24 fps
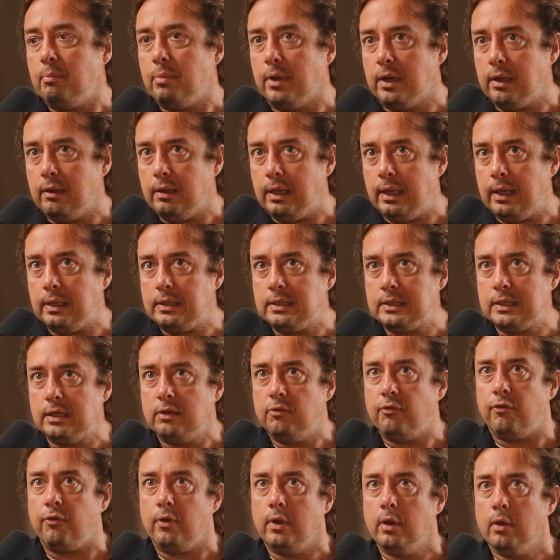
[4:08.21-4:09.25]
But it did
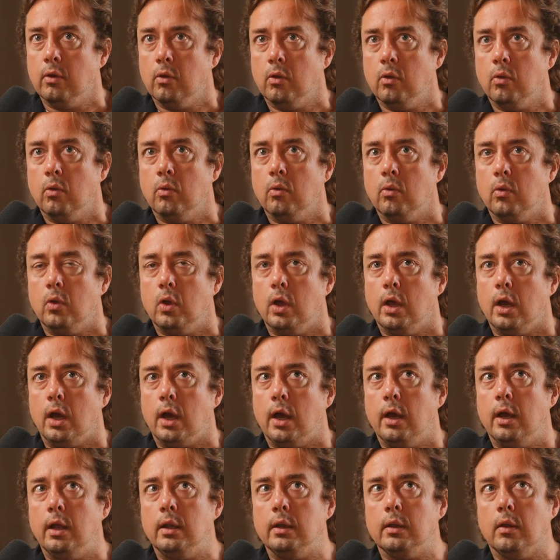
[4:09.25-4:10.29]
feel
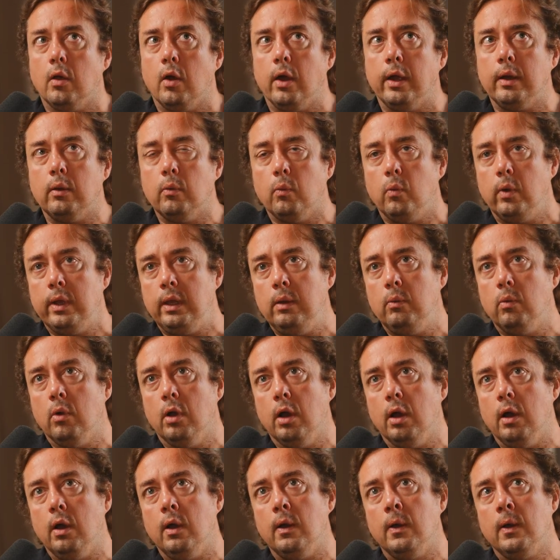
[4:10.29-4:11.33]
like we
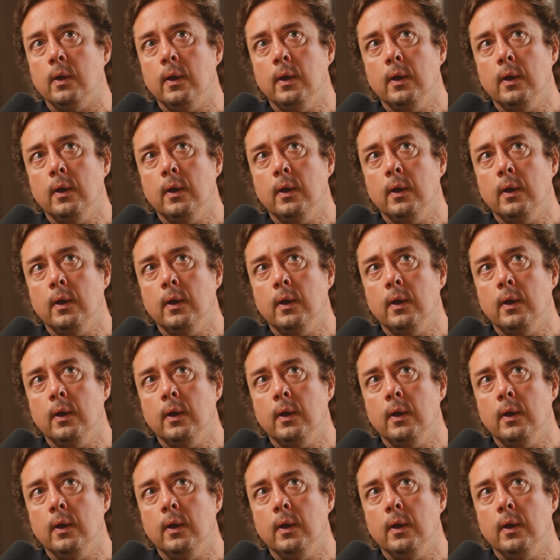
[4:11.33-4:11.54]
were,